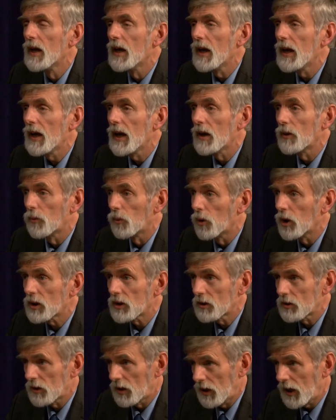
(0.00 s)
and
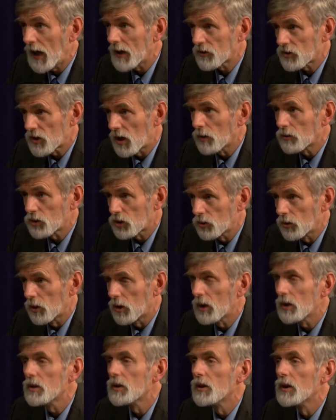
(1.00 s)
worked at South
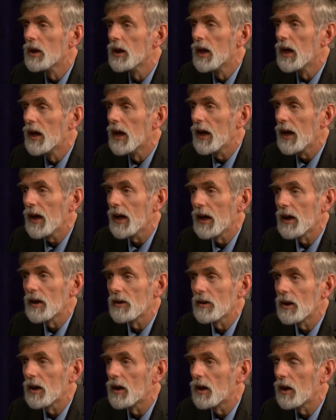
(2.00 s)
Shore
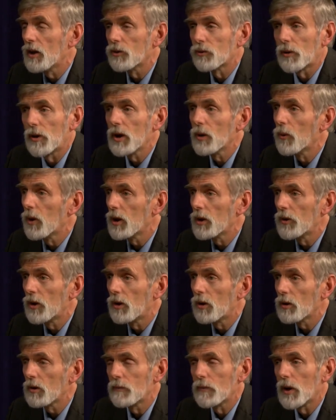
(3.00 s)
and uh, is very well
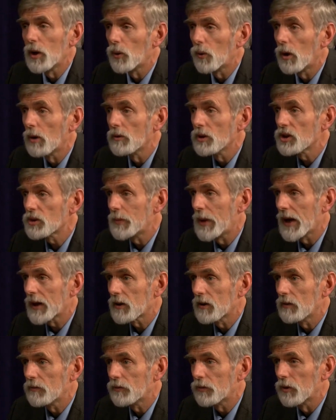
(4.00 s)
known and very well
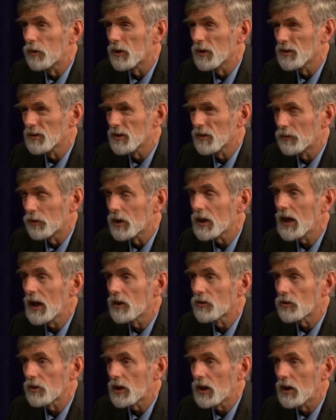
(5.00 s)
respected for, for
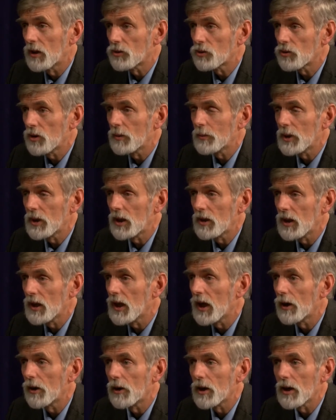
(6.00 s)
cancer care treatment in
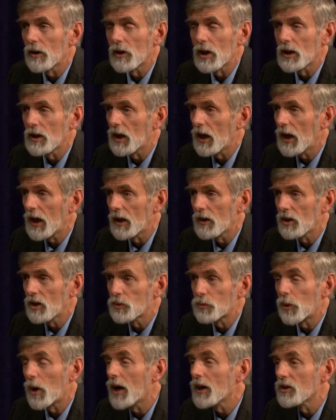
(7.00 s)
the area. And, and
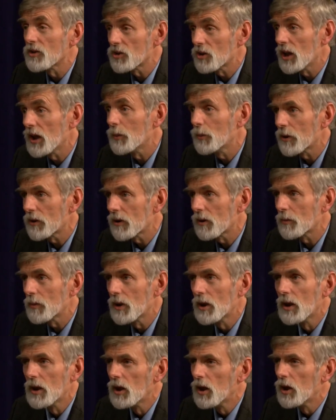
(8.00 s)
he's brought his team with him.
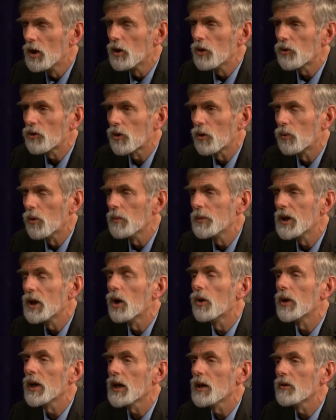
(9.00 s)
So we'll be
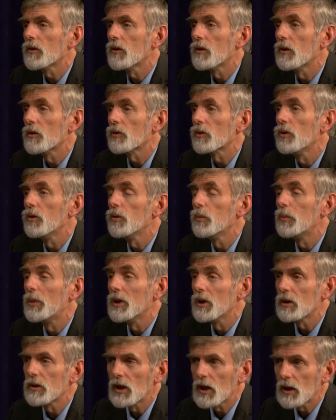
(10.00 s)
going into this new
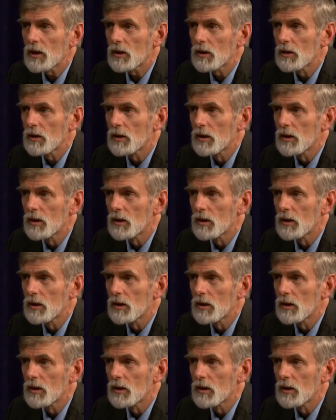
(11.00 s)
building